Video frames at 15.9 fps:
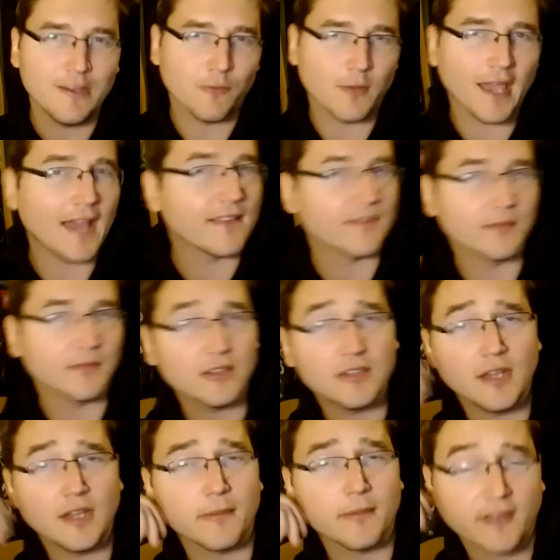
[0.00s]
We had some good
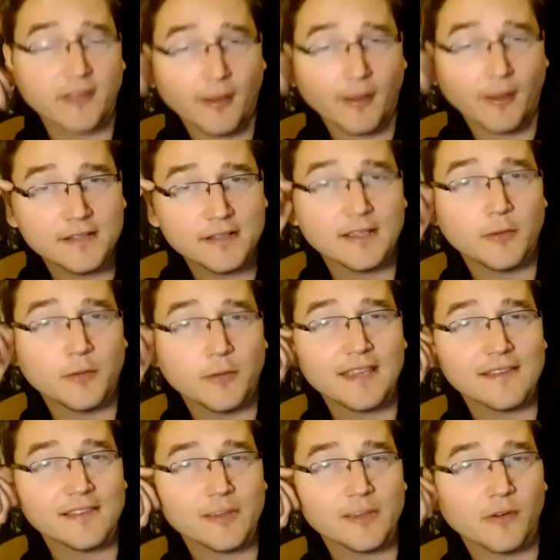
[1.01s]
numbers coming into it. We
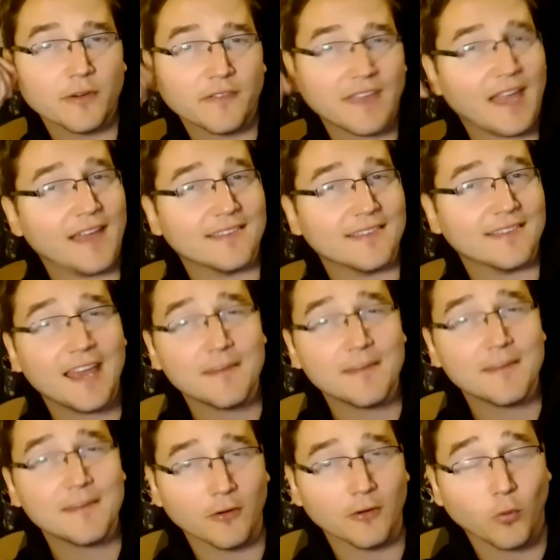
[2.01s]
easily would have cast
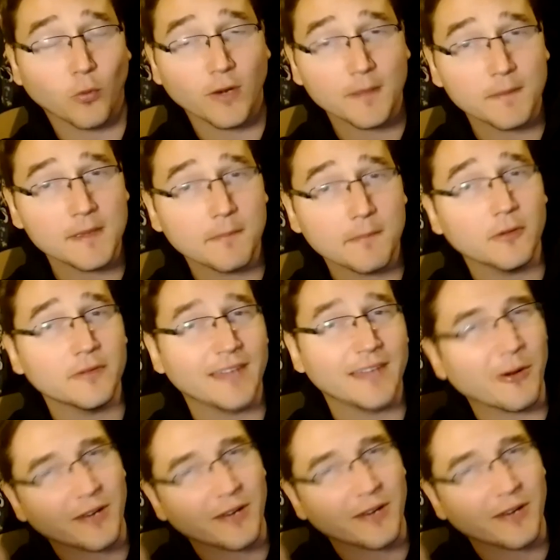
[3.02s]
10 or 20 people.
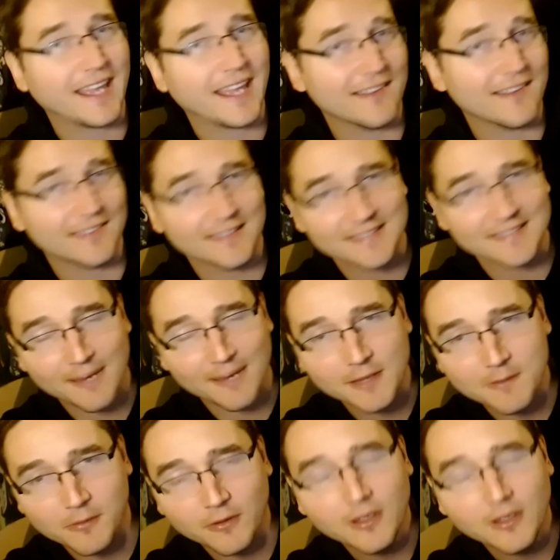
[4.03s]
Now we're kind of casting 10
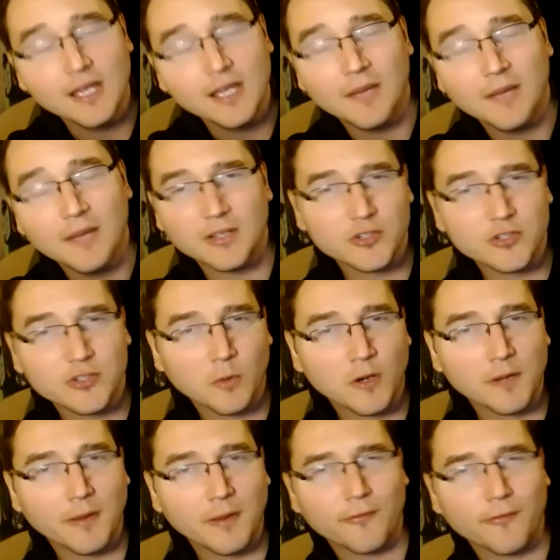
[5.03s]
people. But don't you
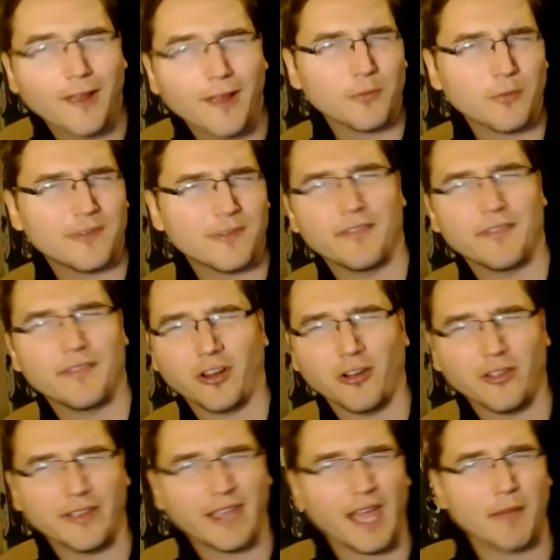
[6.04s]
worry, my friends, we still have The
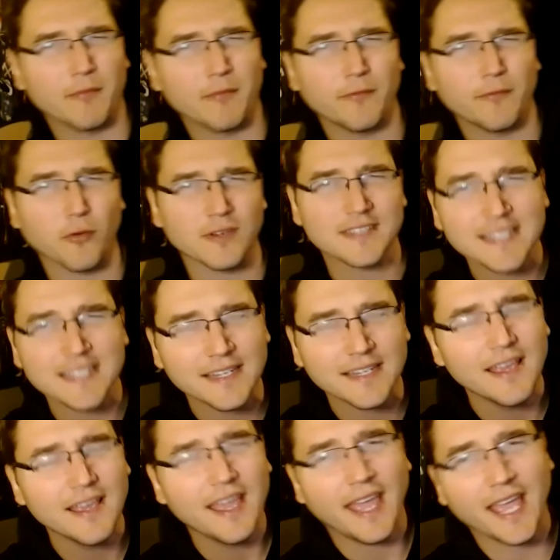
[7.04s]
Girl in Cabin
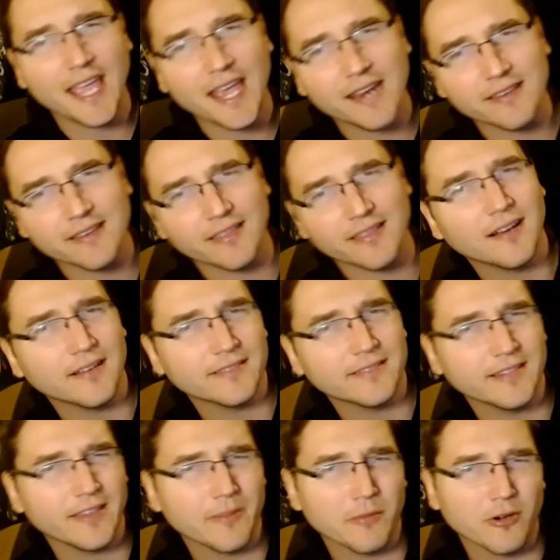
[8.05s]
14 and The
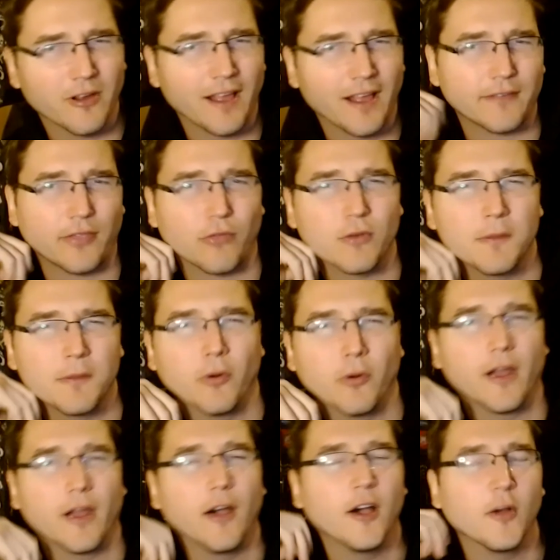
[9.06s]
Haunting of the Murder House
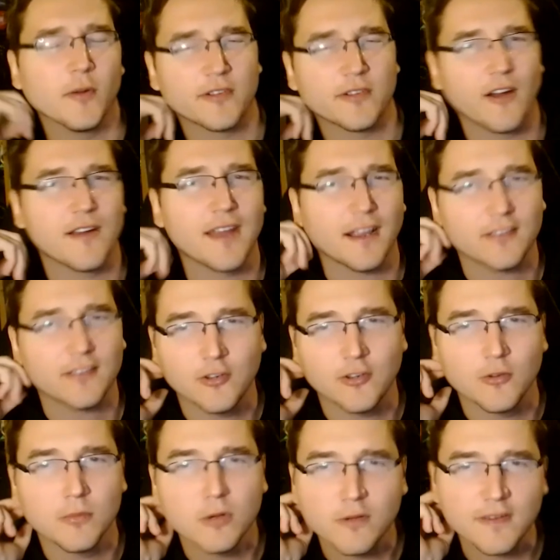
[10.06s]
3.0, which are our next
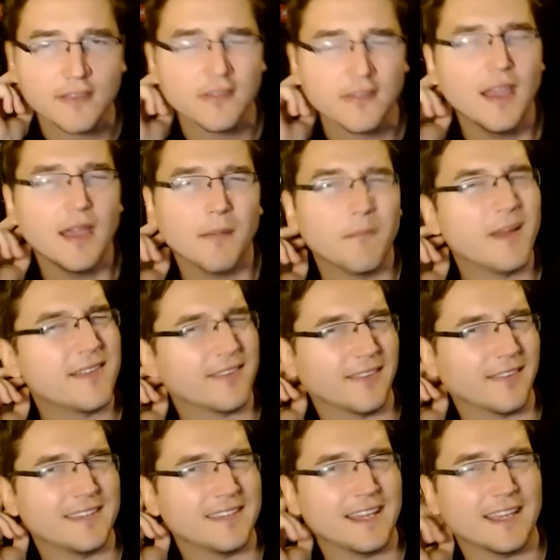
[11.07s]
two movies.
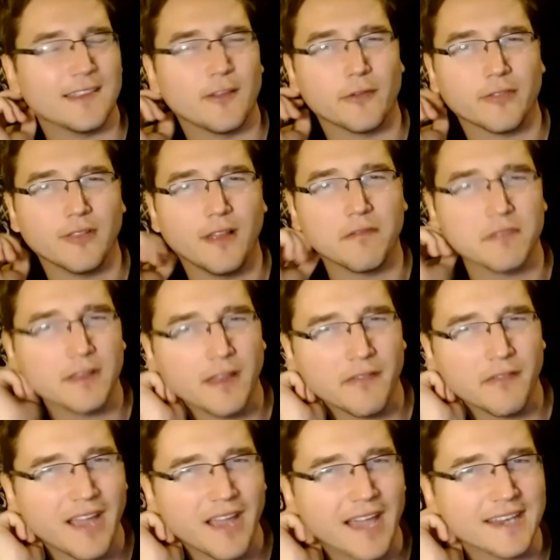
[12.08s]
Basically, taking those lovely,
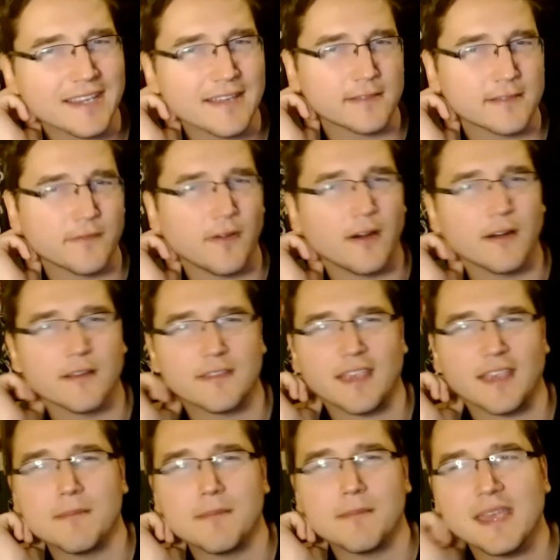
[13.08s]
lovely ideas of ours
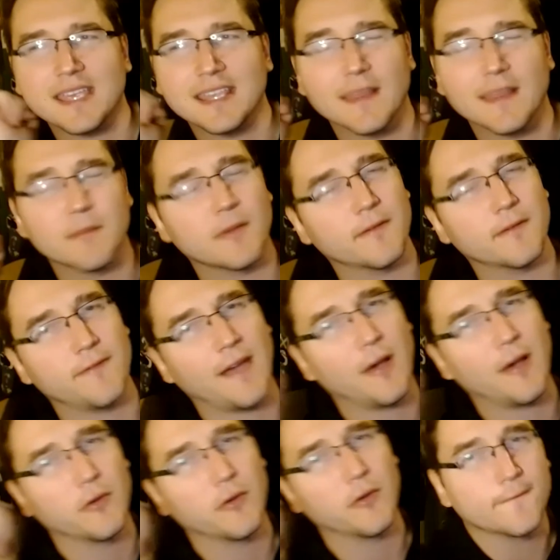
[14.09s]
and making them
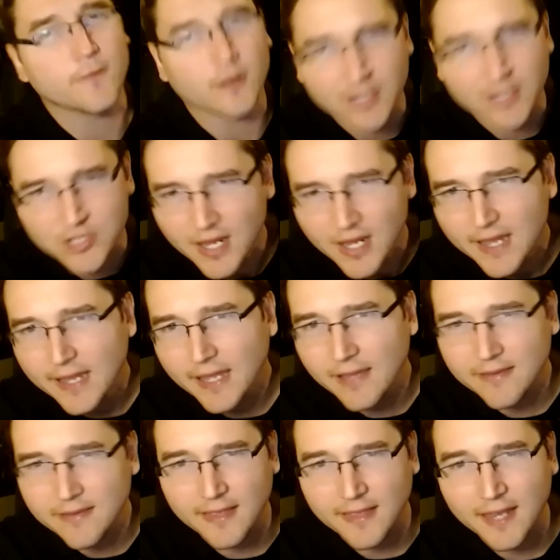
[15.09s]
found footage
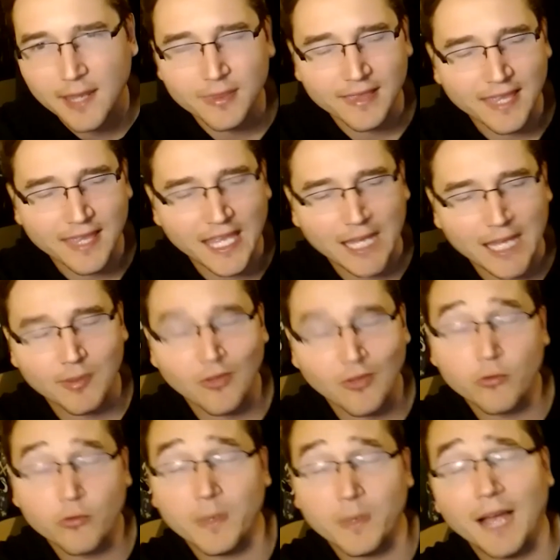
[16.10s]
is the name of the game. And
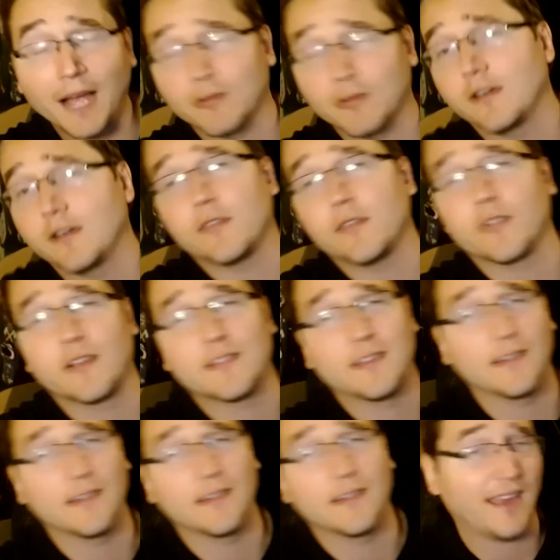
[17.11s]
those will be opportunities for us
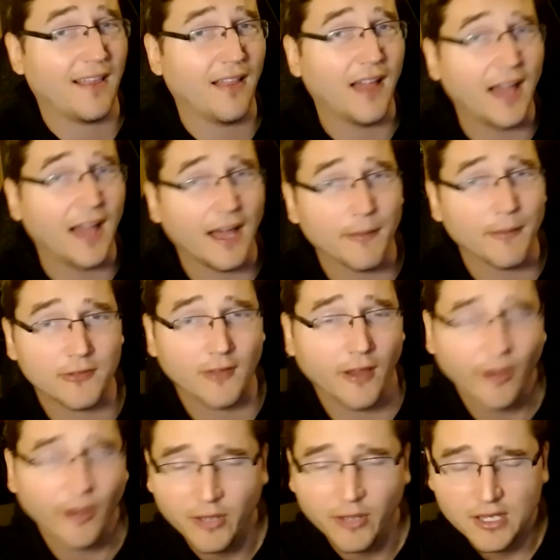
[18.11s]
to scale up.
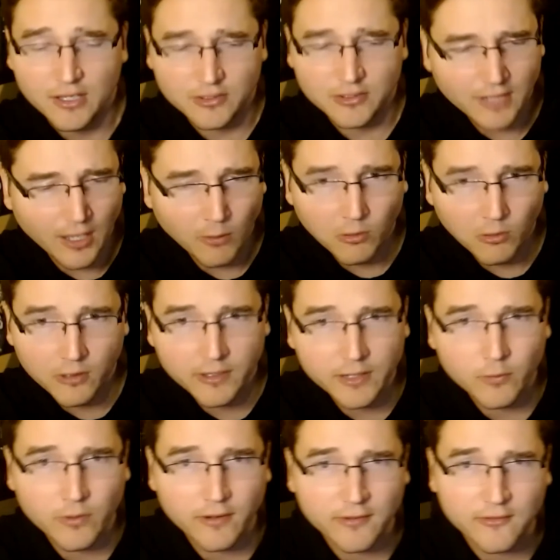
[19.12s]
So do not worry,
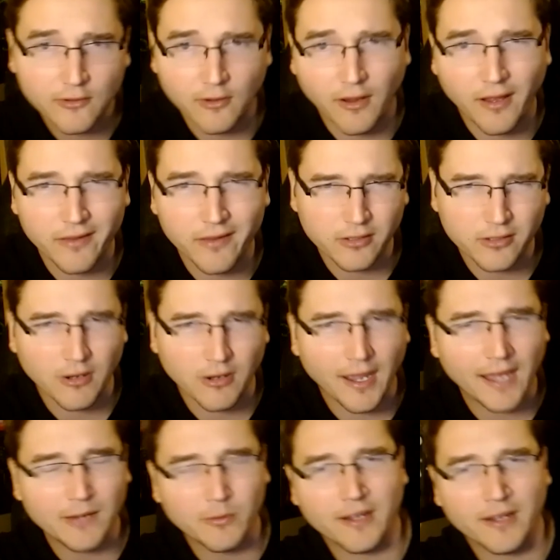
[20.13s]
we're still on the
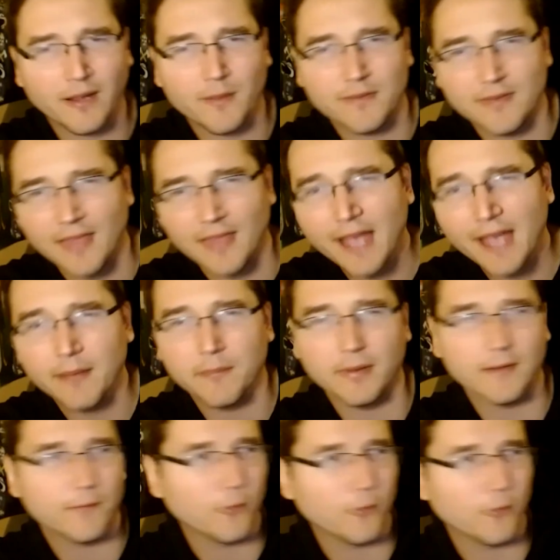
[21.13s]
grind when it comes to that.
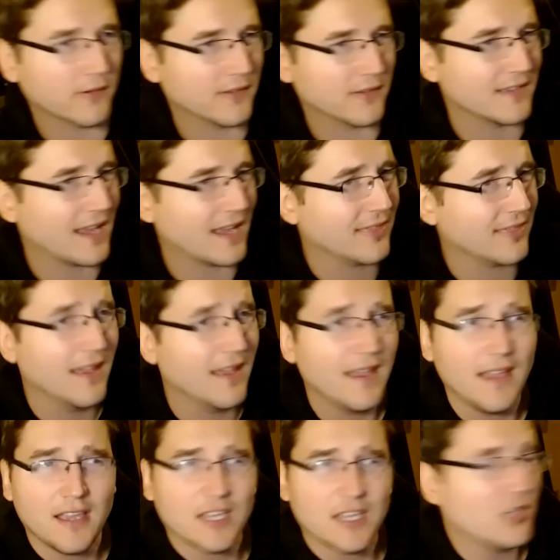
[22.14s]
But Forest of Death,
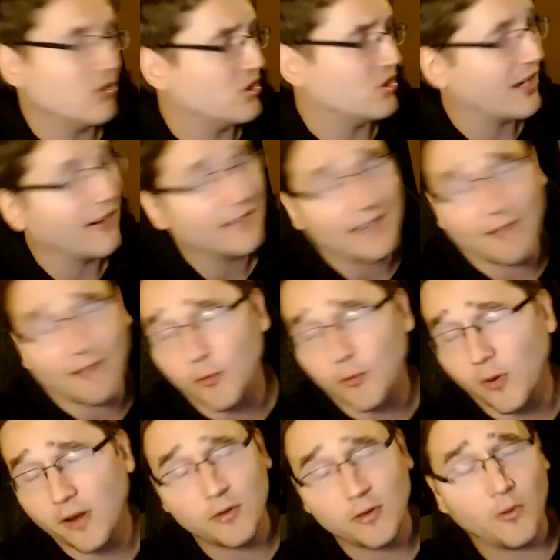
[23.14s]
huge shout out to
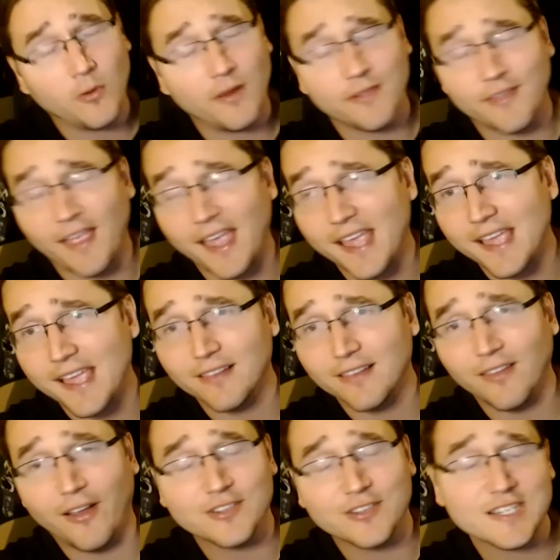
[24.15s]
everyone who was a
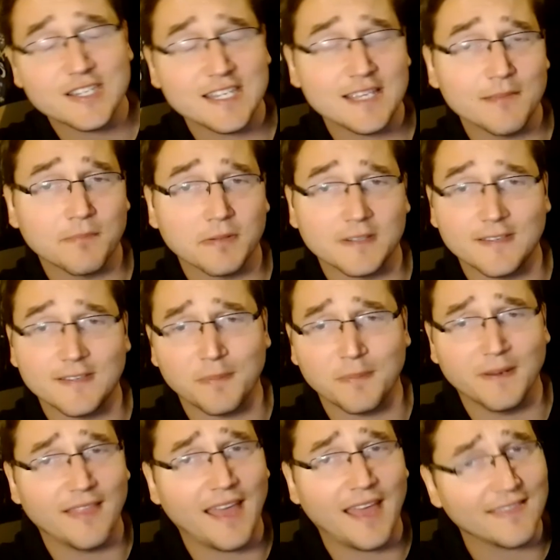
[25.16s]
launch team
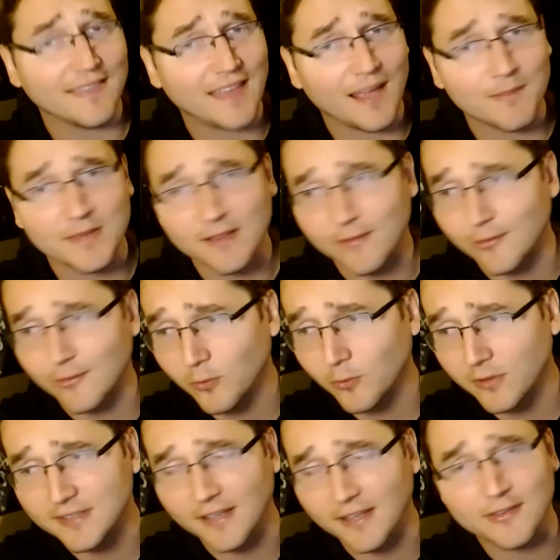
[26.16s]
participant of that. That means the
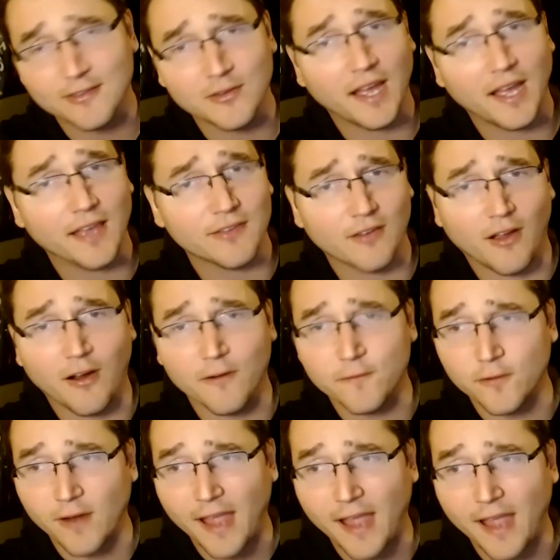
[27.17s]
world to us. You guys are
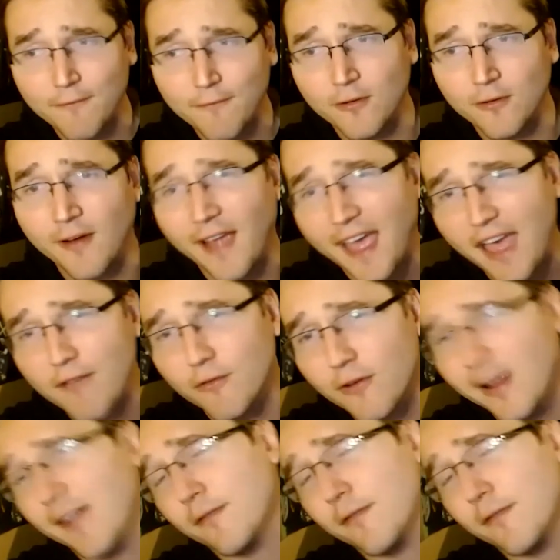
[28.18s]
forever,
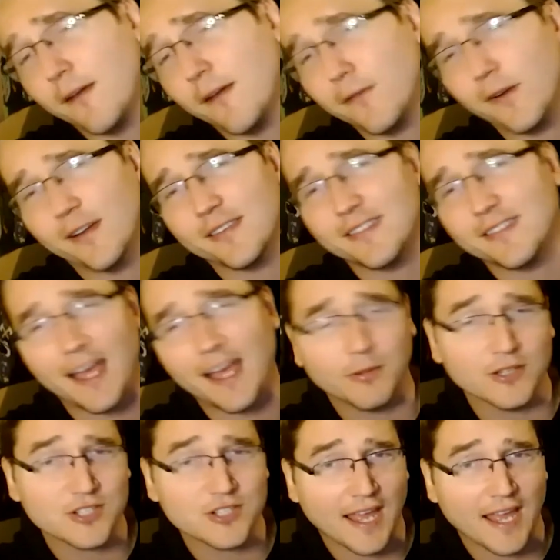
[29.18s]
ever, ever, ever
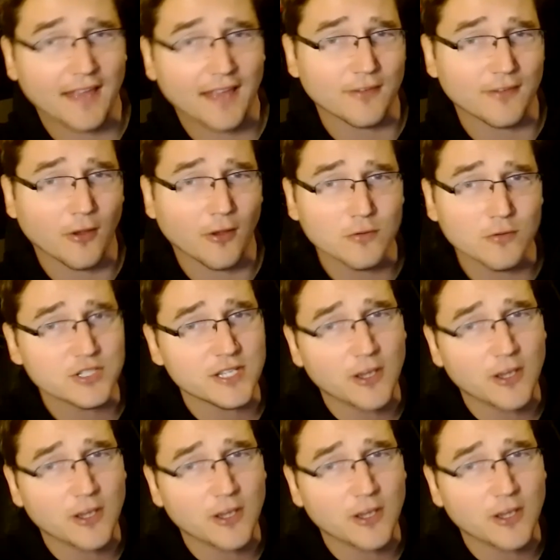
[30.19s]
established as OG